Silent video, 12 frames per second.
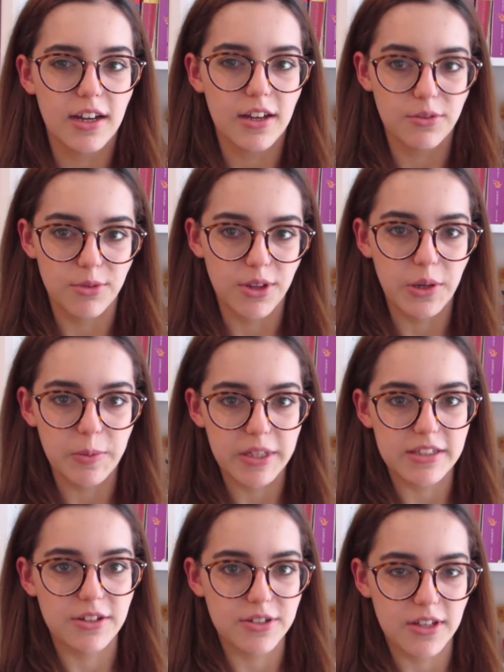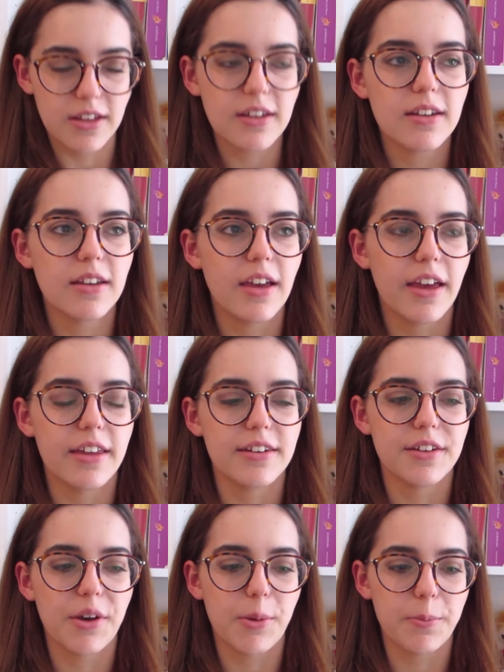I really hope that's how you say it.
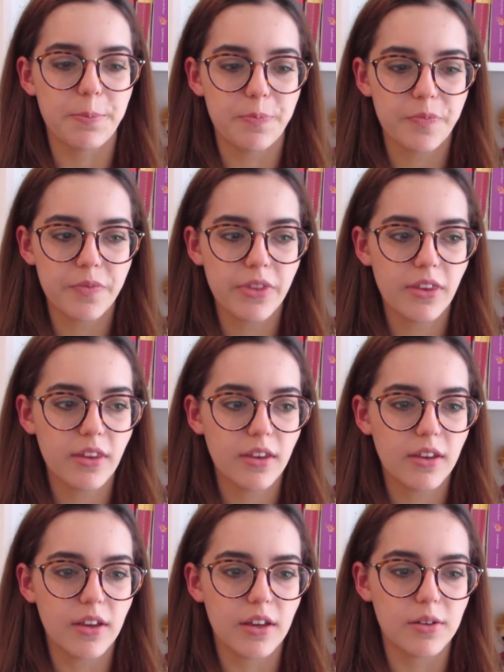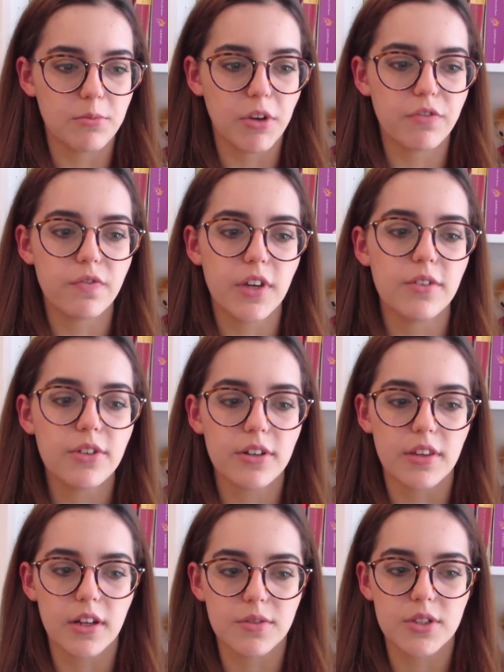And my
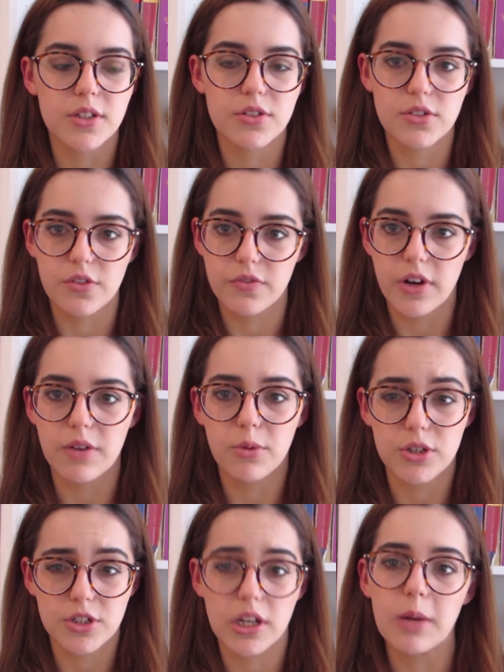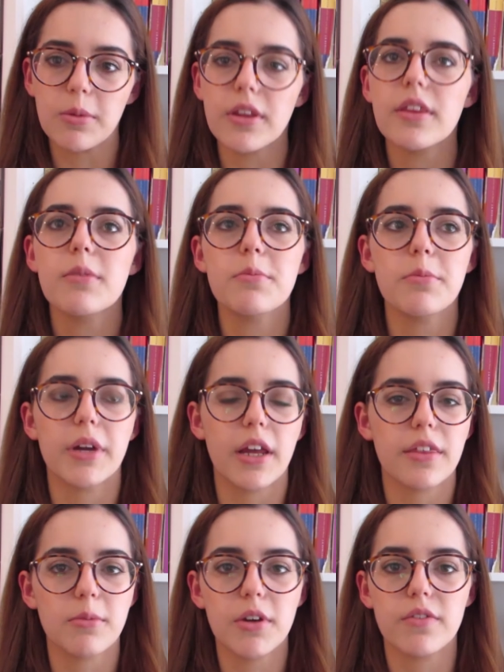favorite that I've seen so far, I've watched a couple of them, but I
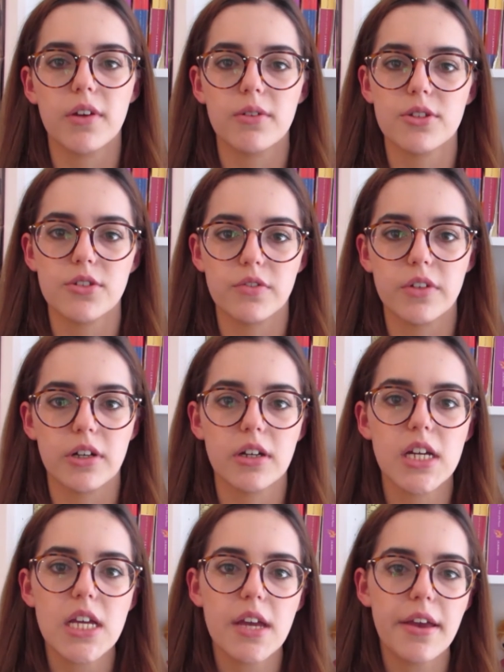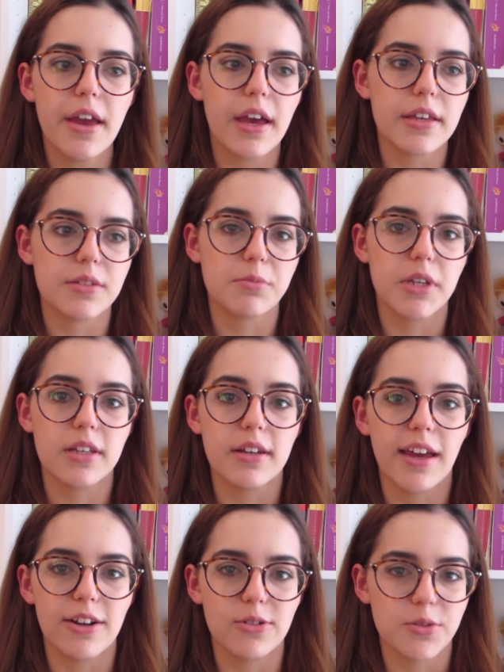think my favorite so far has been
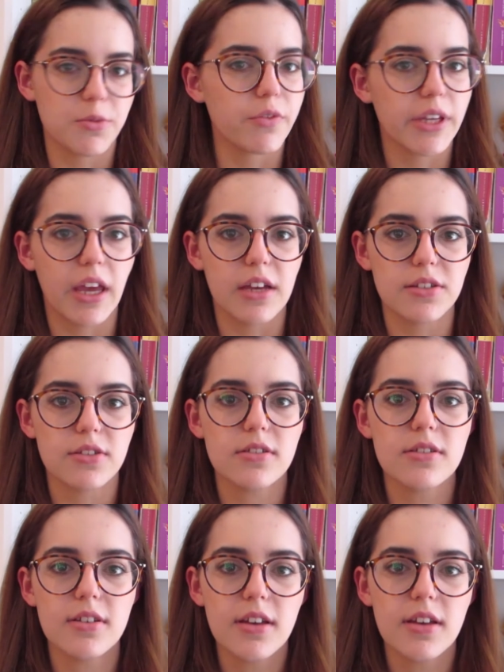Howl's Moving Castle.